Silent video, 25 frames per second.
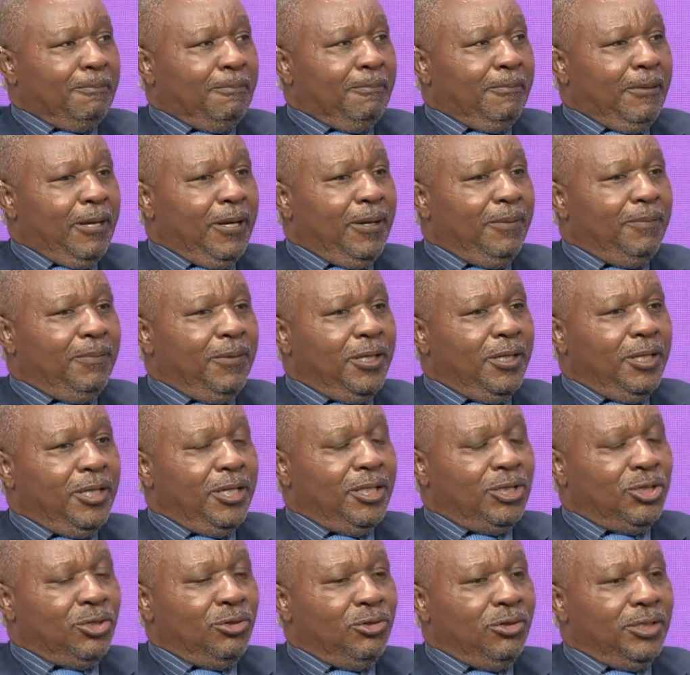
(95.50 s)
I'm the
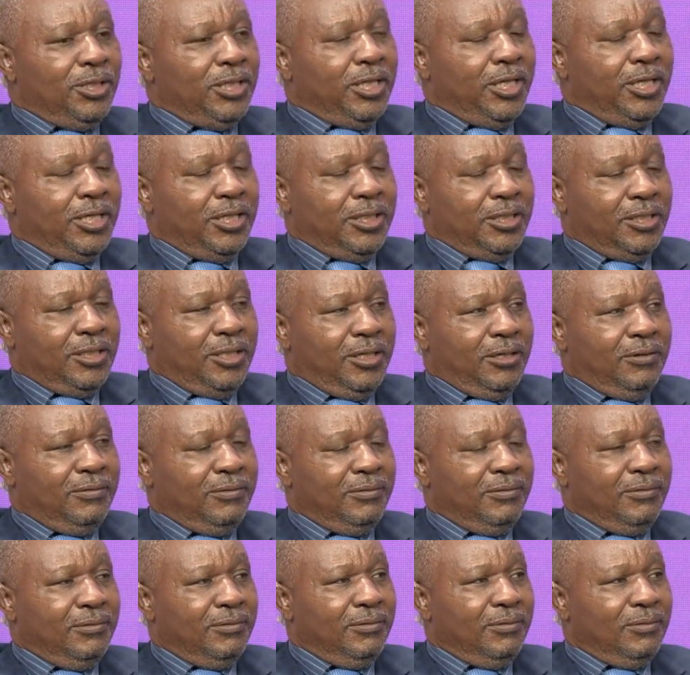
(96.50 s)
National Director
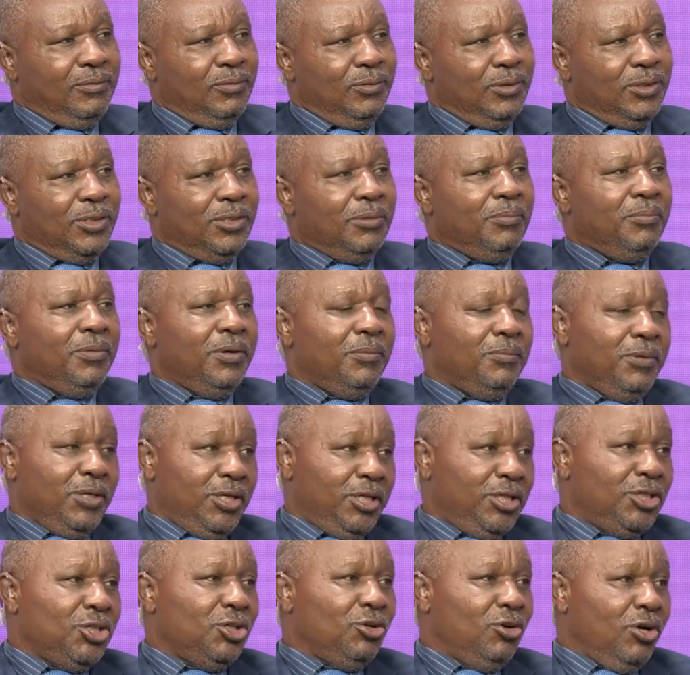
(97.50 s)
with Zimbabwe
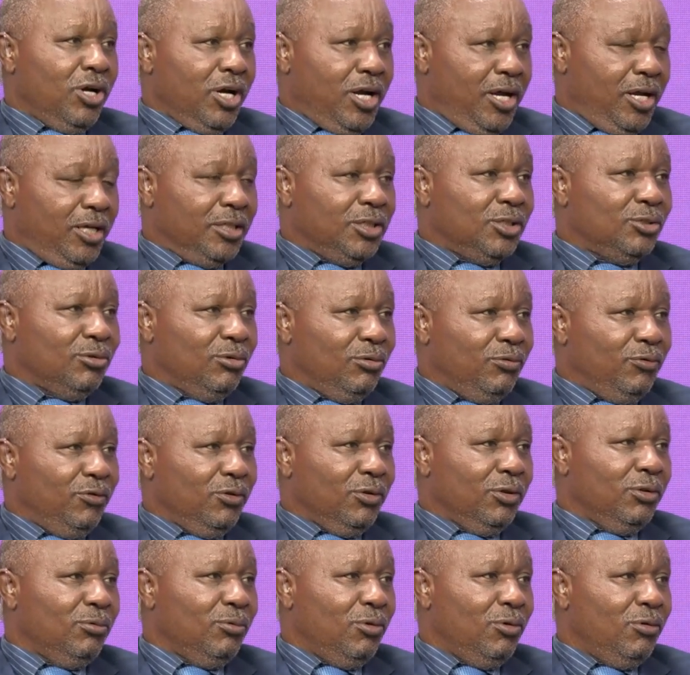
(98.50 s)
National Council for
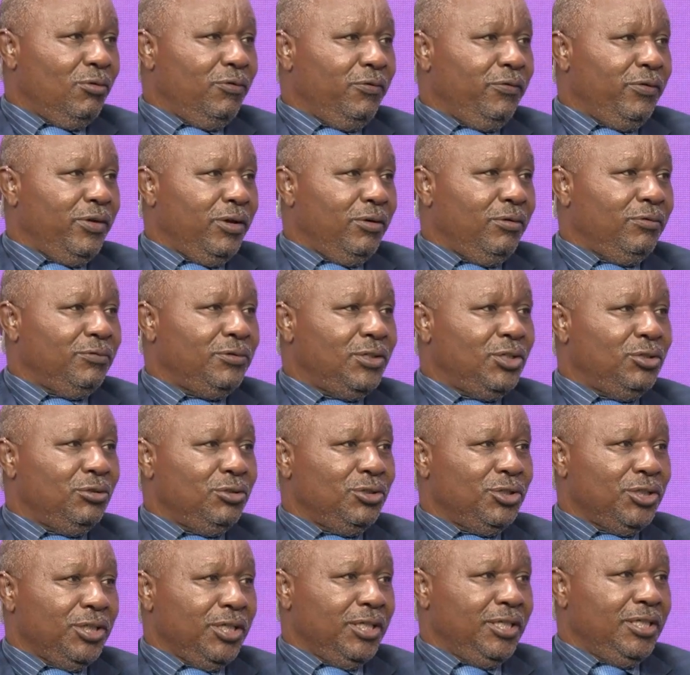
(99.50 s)
the Welfare of
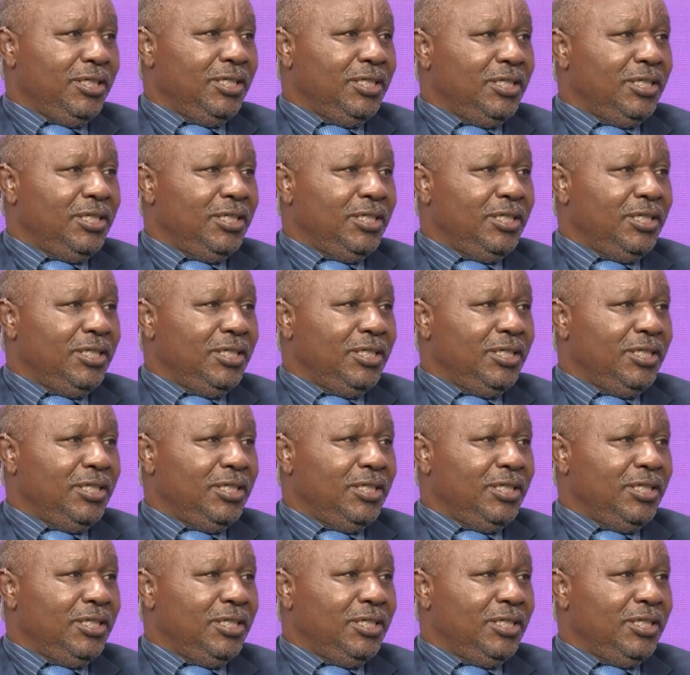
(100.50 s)
Children.